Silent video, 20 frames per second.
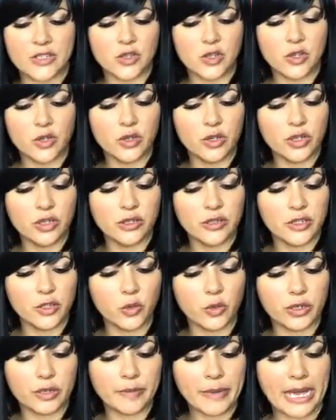So Google
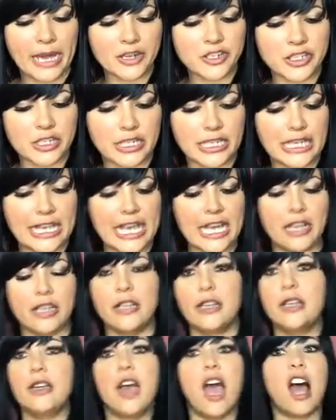your passion and get
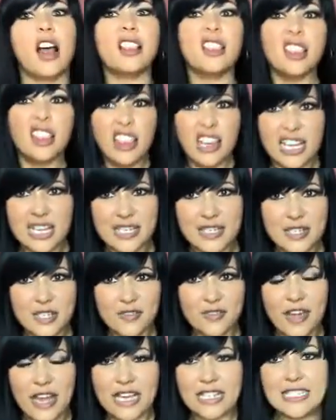a list
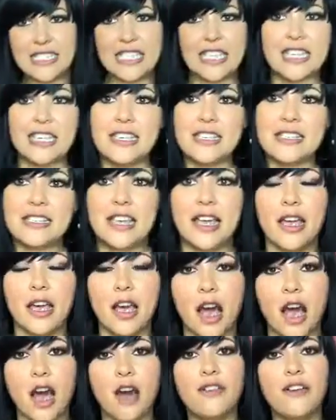of ideas
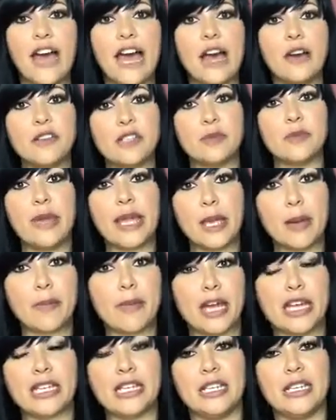of how to make
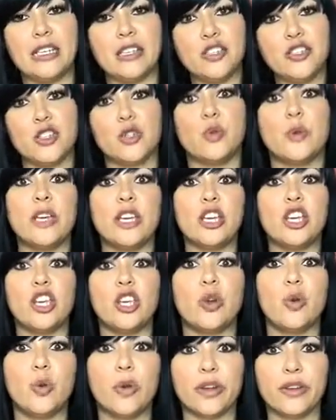money doing
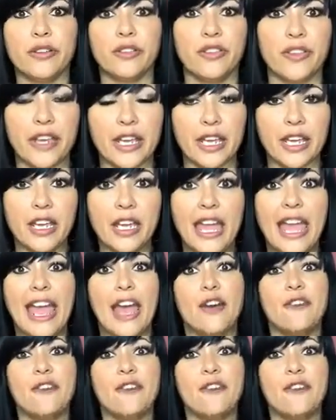your thing.